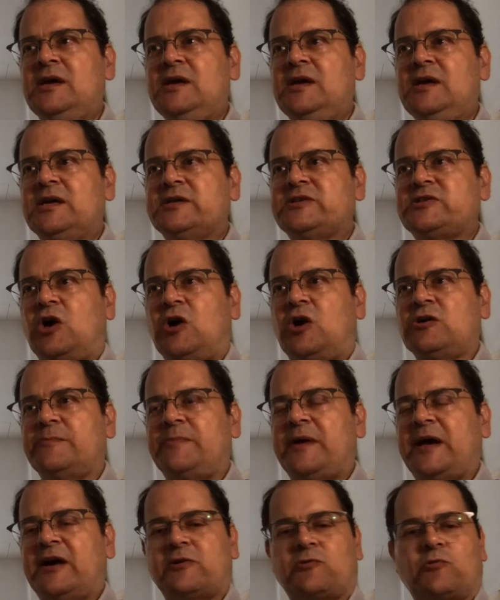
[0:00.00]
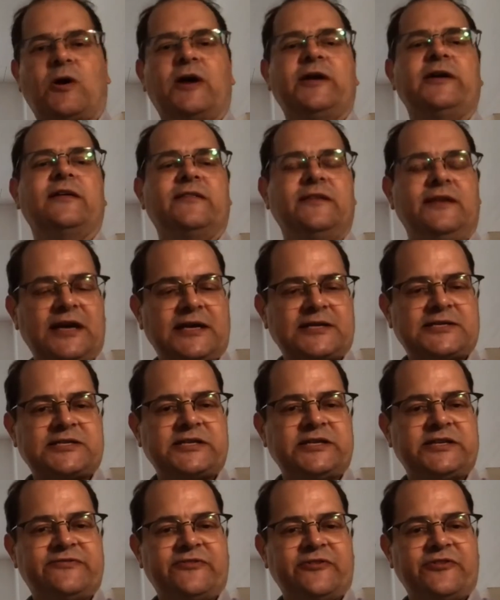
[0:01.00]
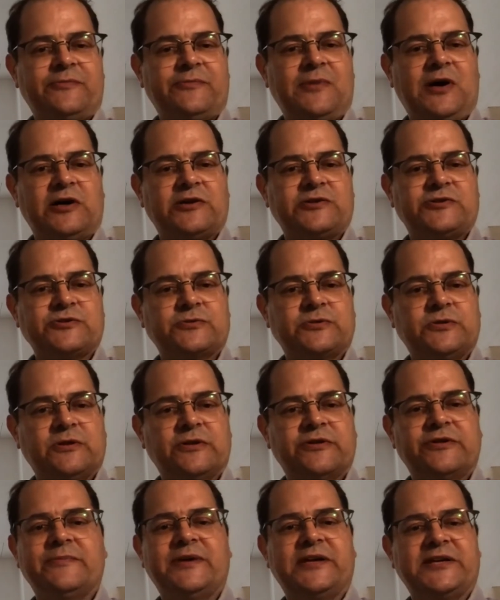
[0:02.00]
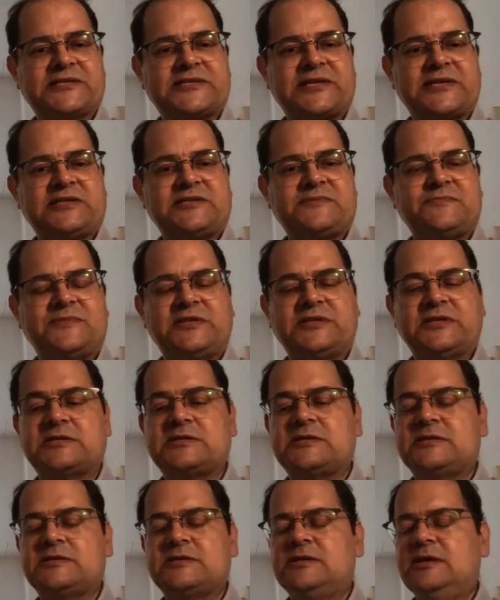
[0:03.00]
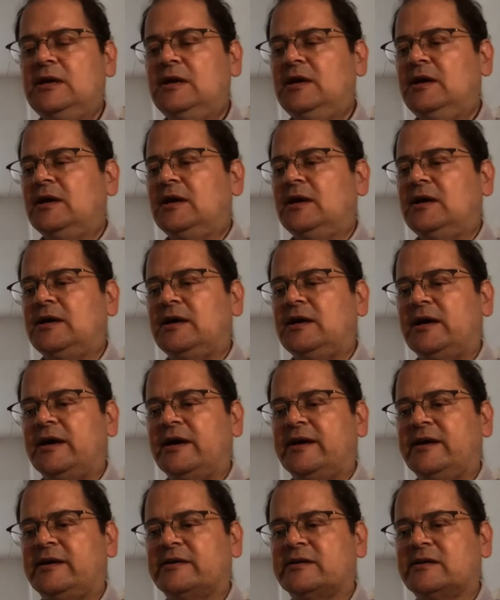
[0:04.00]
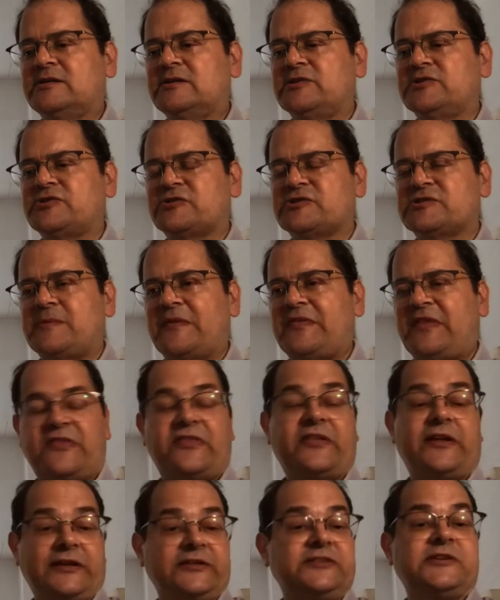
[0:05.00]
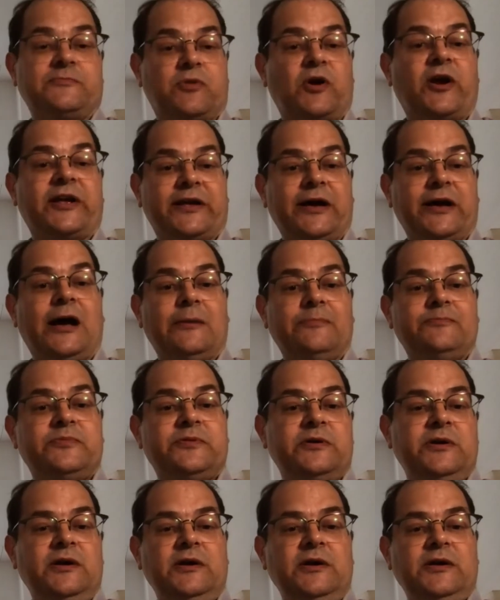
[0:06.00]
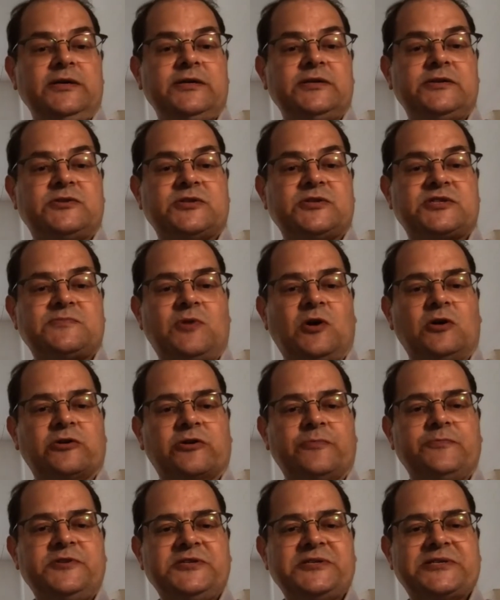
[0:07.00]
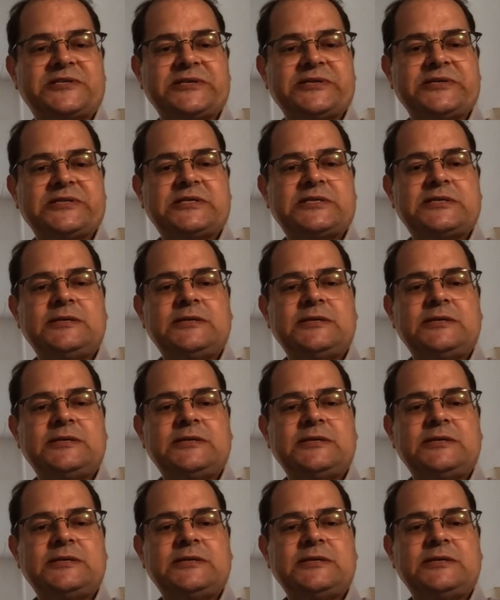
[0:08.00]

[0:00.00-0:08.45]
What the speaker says: talk about writing the essay for the module, the main assessment, and concerns about that I did break up into smaller pieces.